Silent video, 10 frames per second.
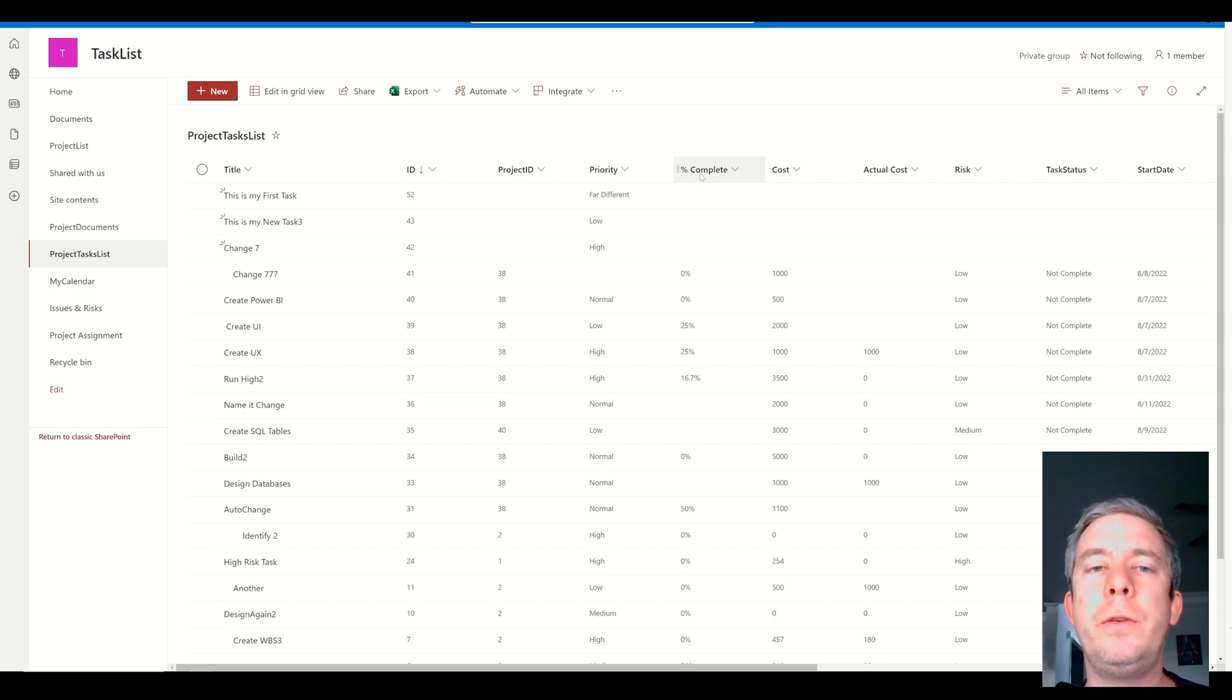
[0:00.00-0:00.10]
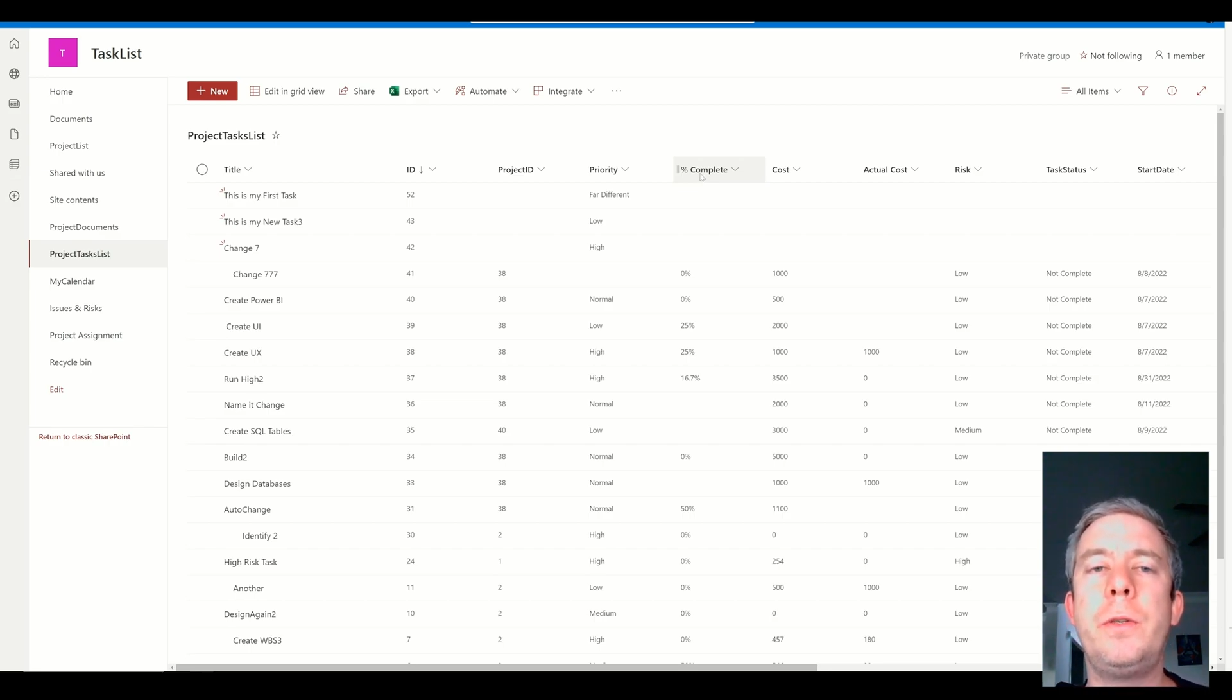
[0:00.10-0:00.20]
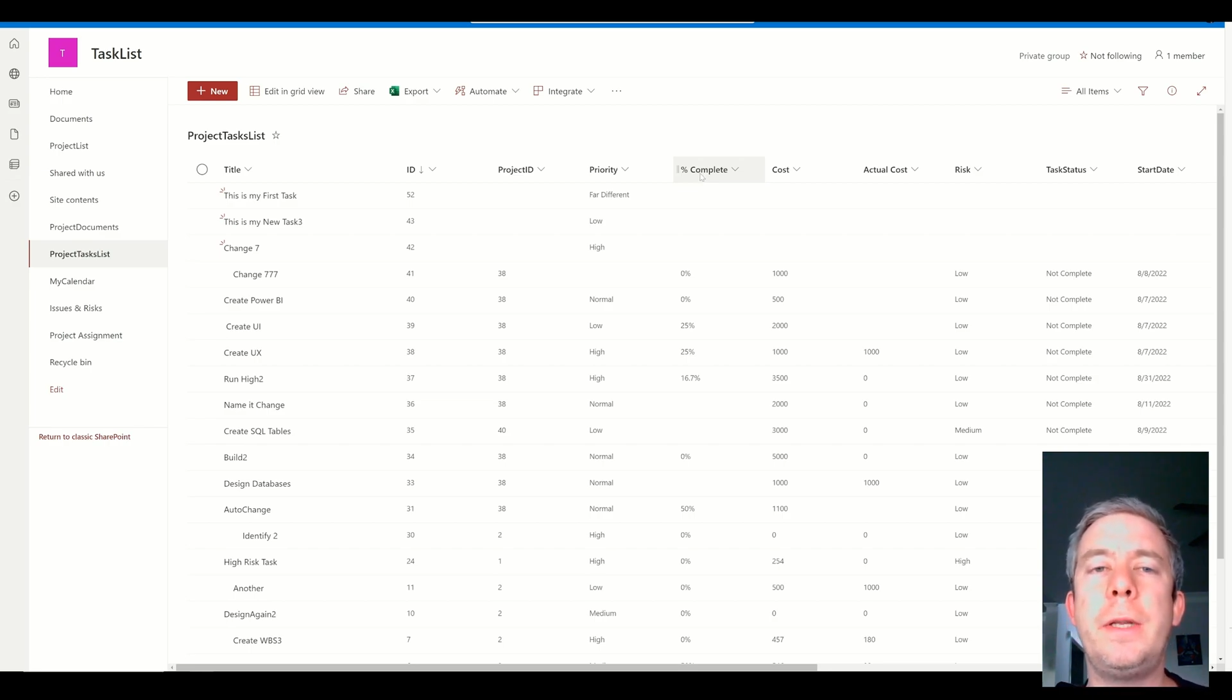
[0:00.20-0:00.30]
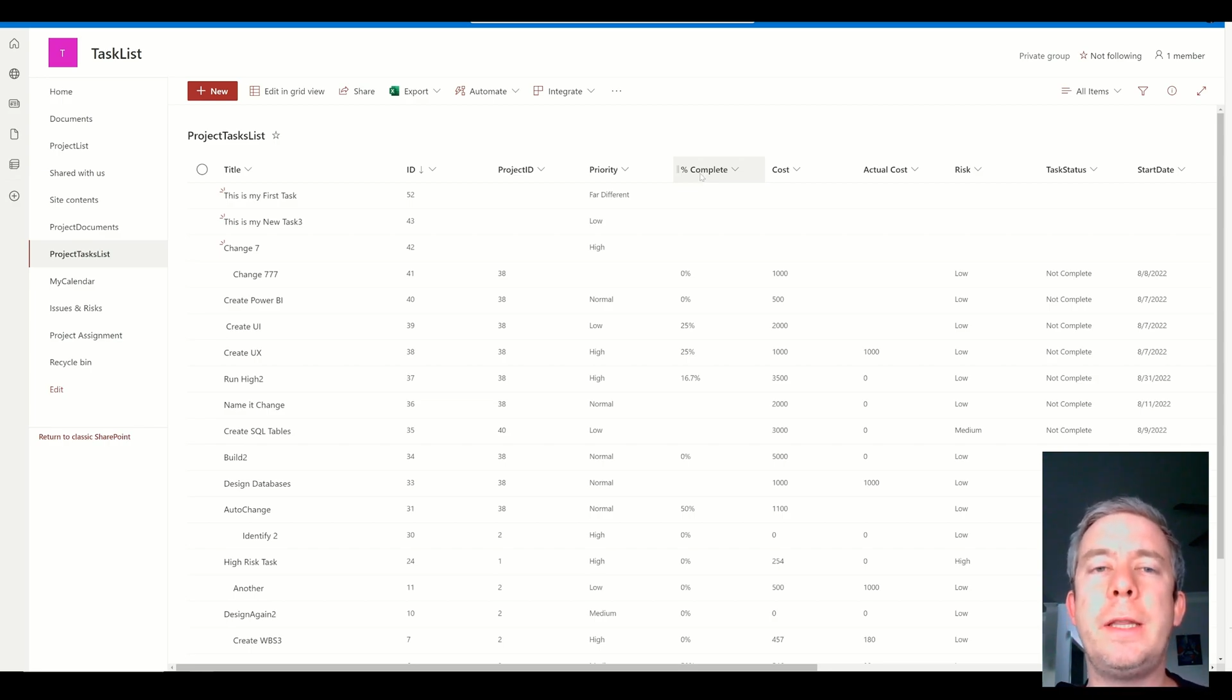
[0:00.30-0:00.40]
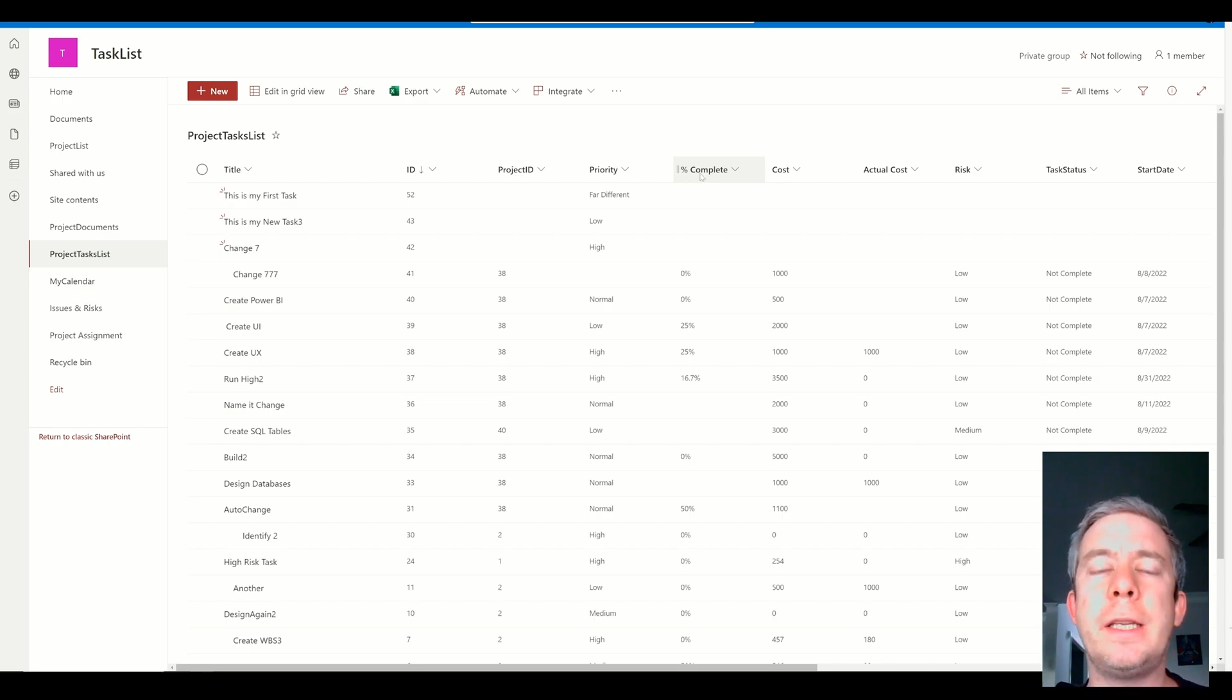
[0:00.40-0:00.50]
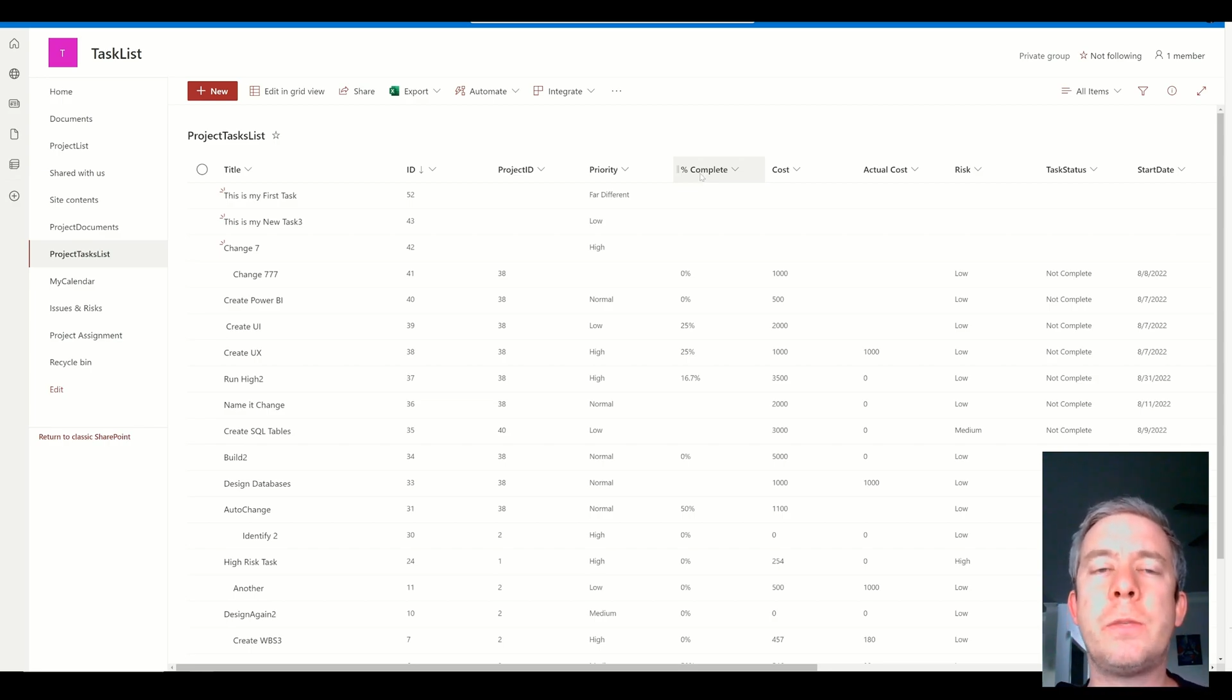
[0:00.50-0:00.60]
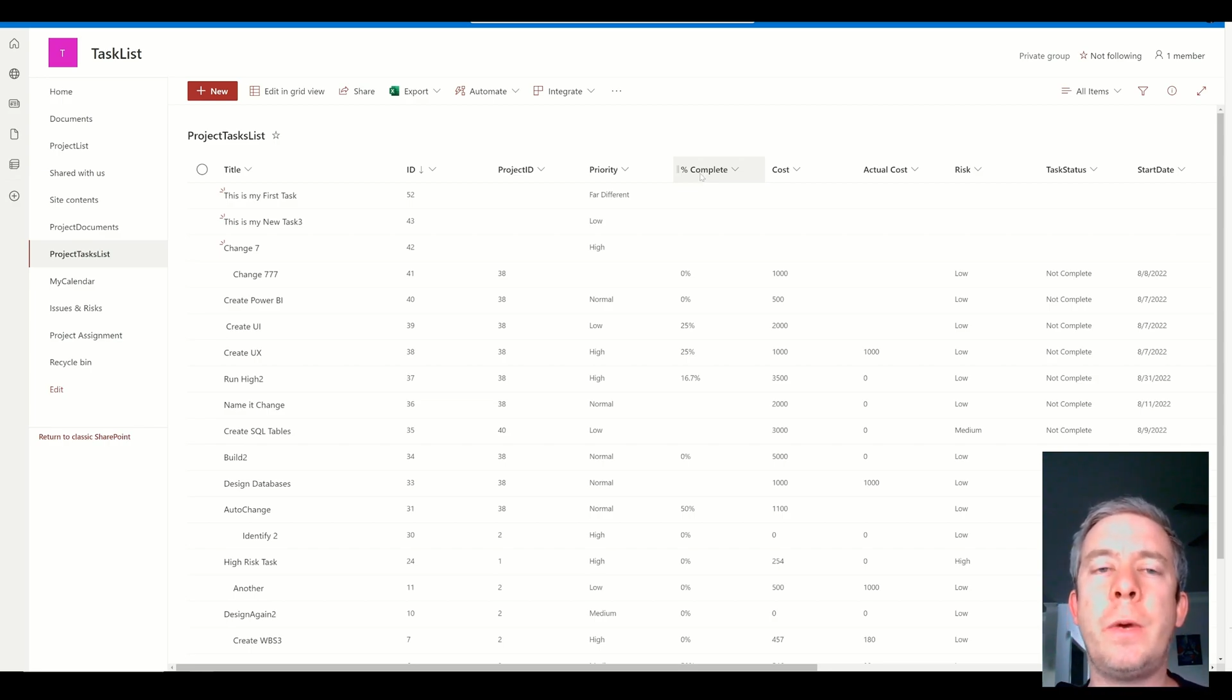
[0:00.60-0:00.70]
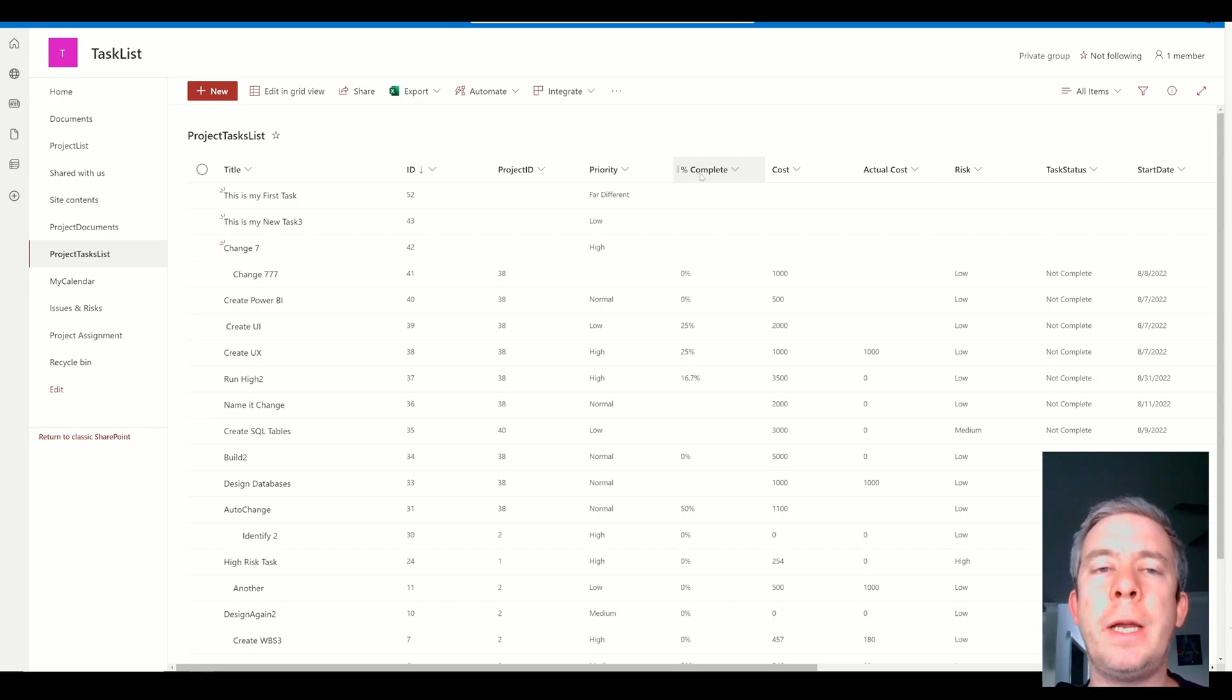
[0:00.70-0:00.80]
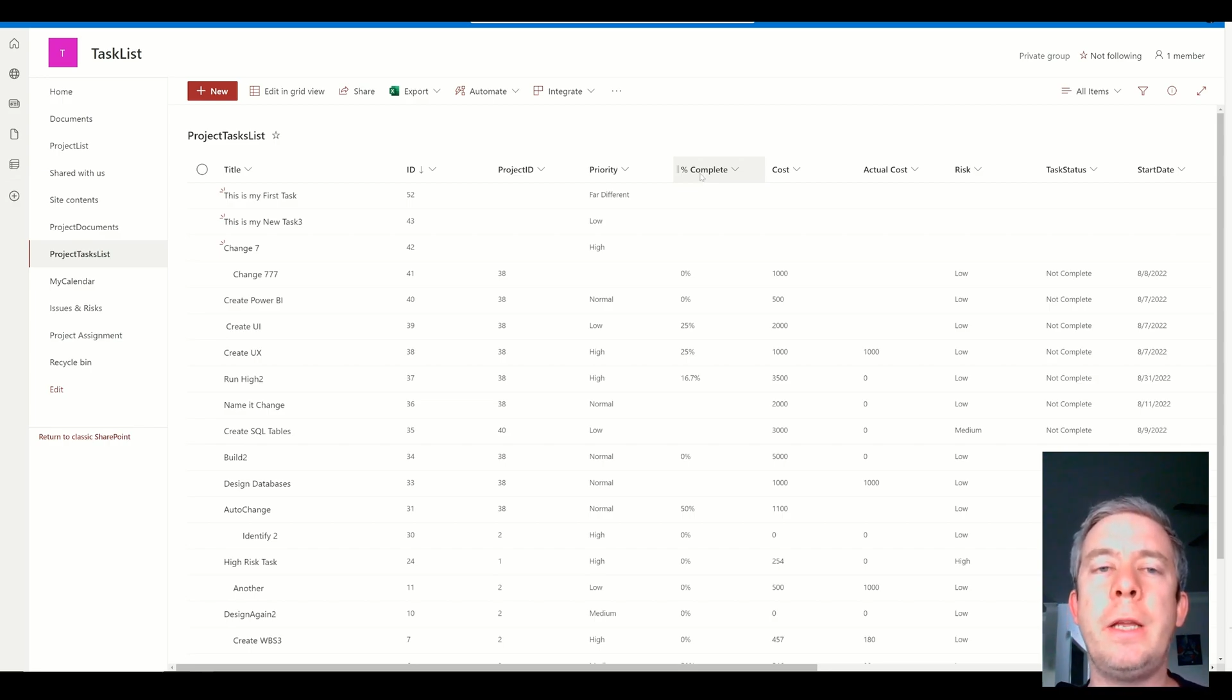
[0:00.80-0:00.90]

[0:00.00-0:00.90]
do it this way,